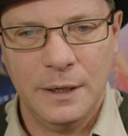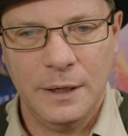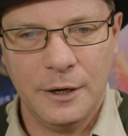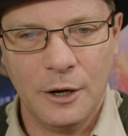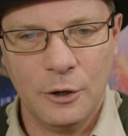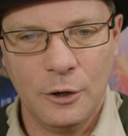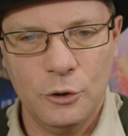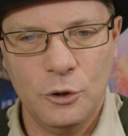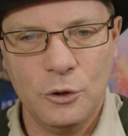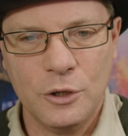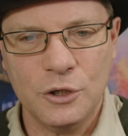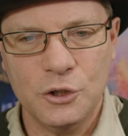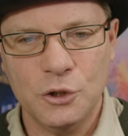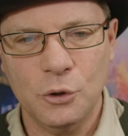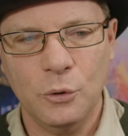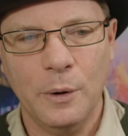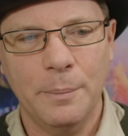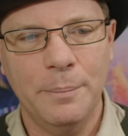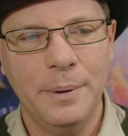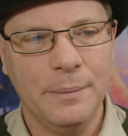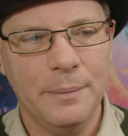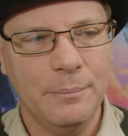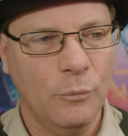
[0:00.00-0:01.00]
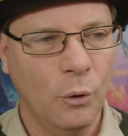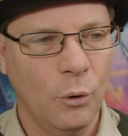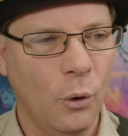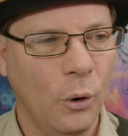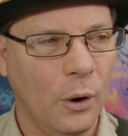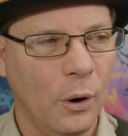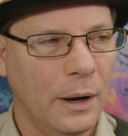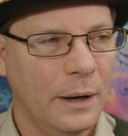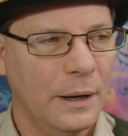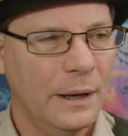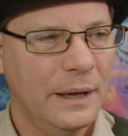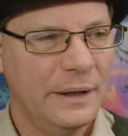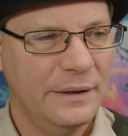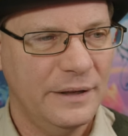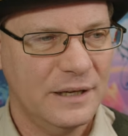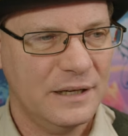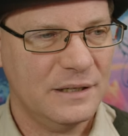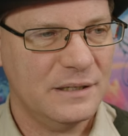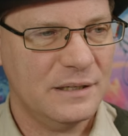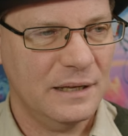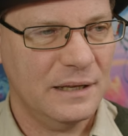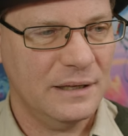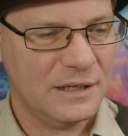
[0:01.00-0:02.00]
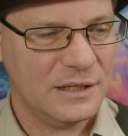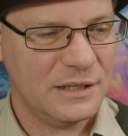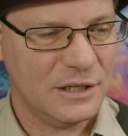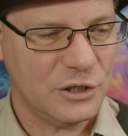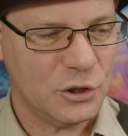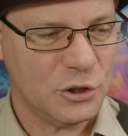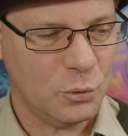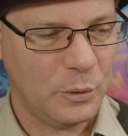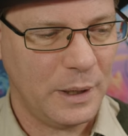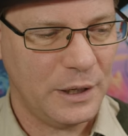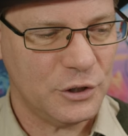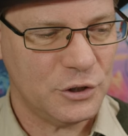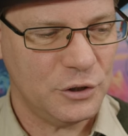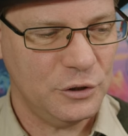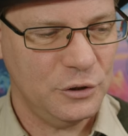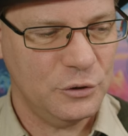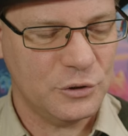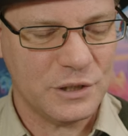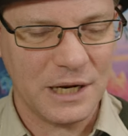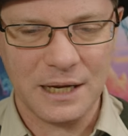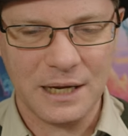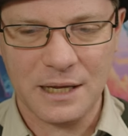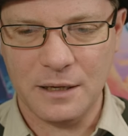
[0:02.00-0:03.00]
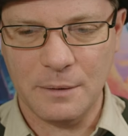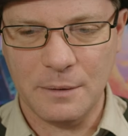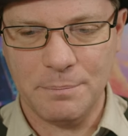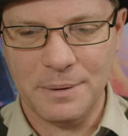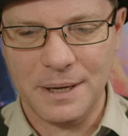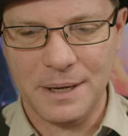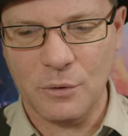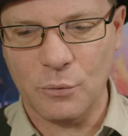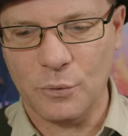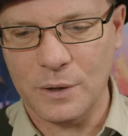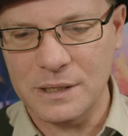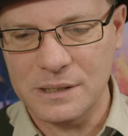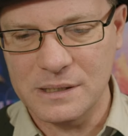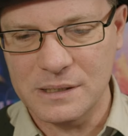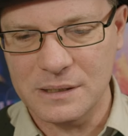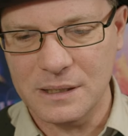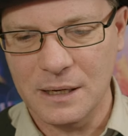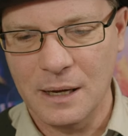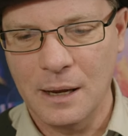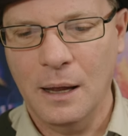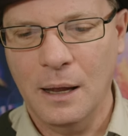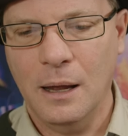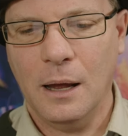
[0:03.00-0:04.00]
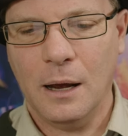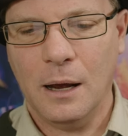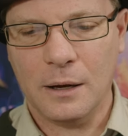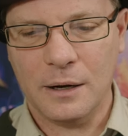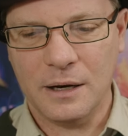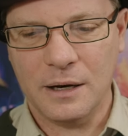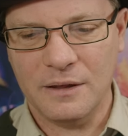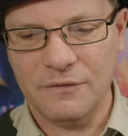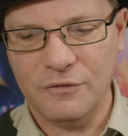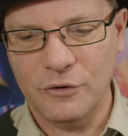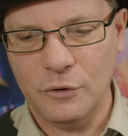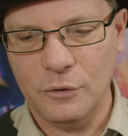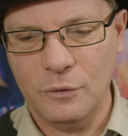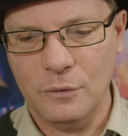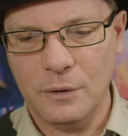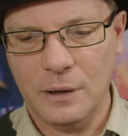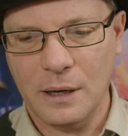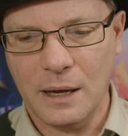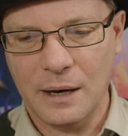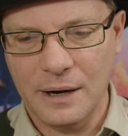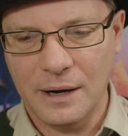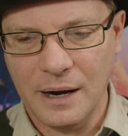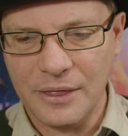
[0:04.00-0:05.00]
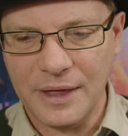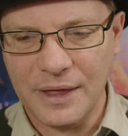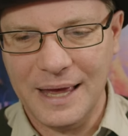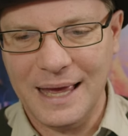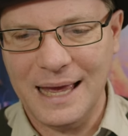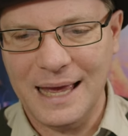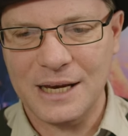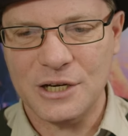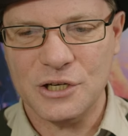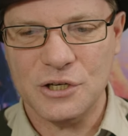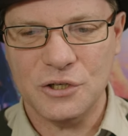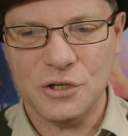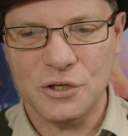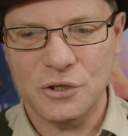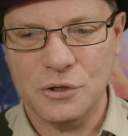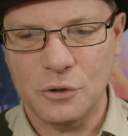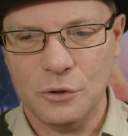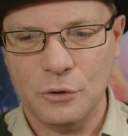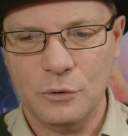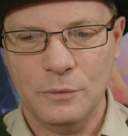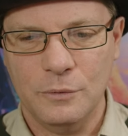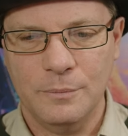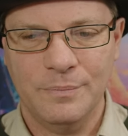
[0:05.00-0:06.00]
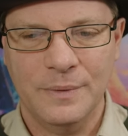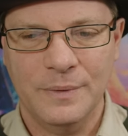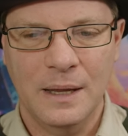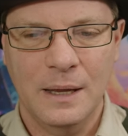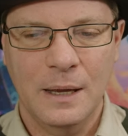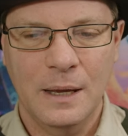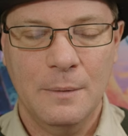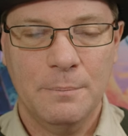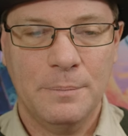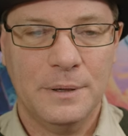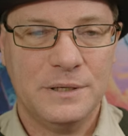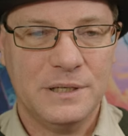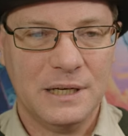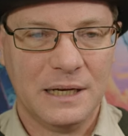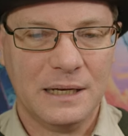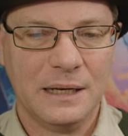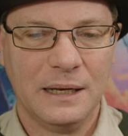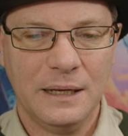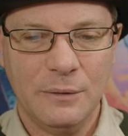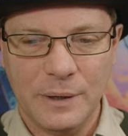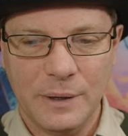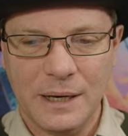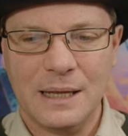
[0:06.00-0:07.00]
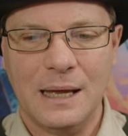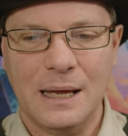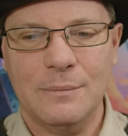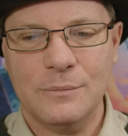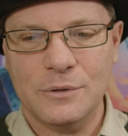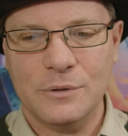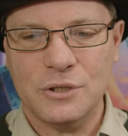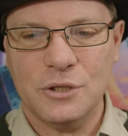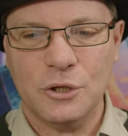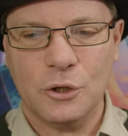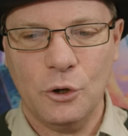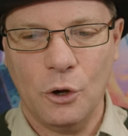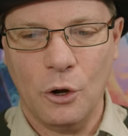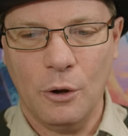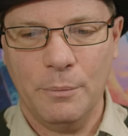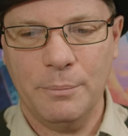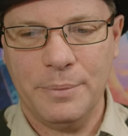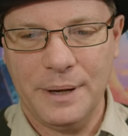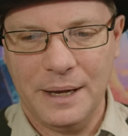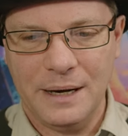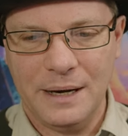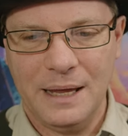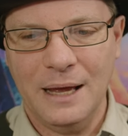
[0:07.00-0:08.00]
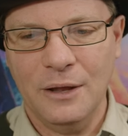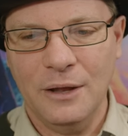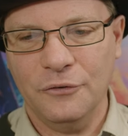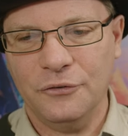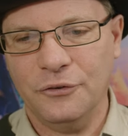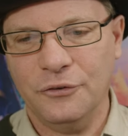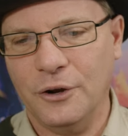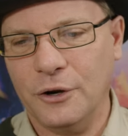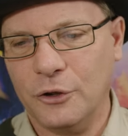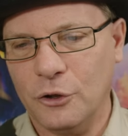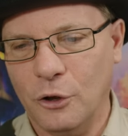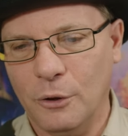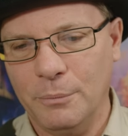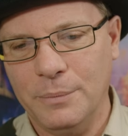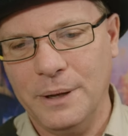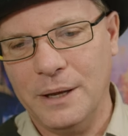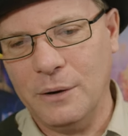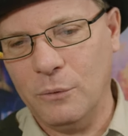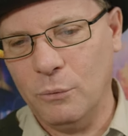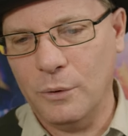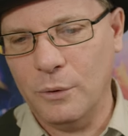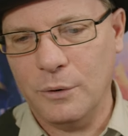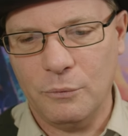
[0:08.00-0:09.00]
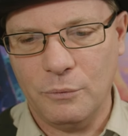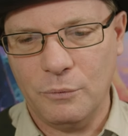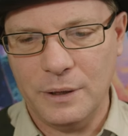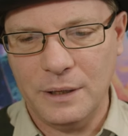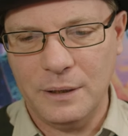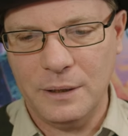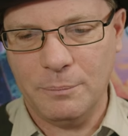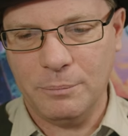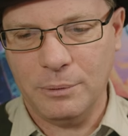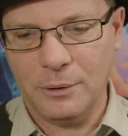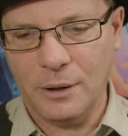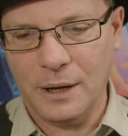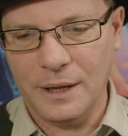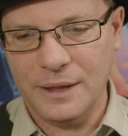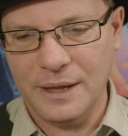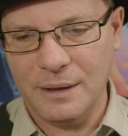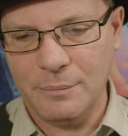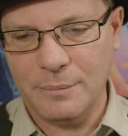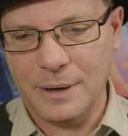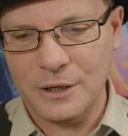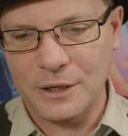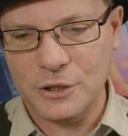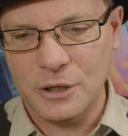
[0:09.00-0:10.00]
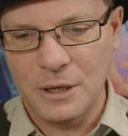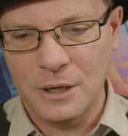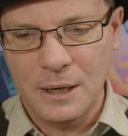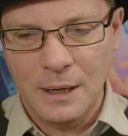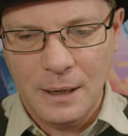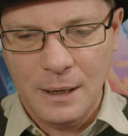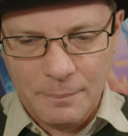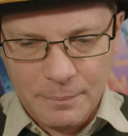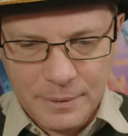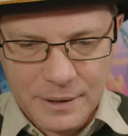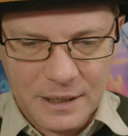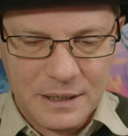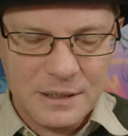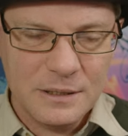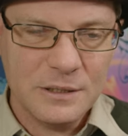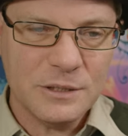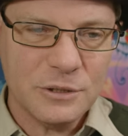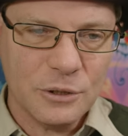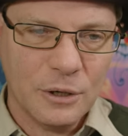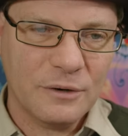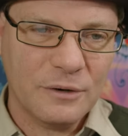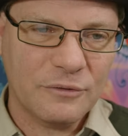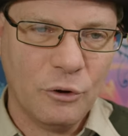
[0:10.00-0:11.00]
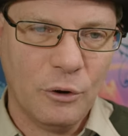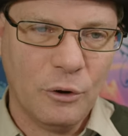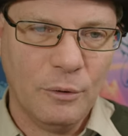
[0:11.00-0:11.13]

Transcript: You know, you can do a bit more in this in this situation. You're taking a big risk I'm going to give you another action to do, particularly when it comes to combat. Outside of combat, wouldn't really apply that much, but inside of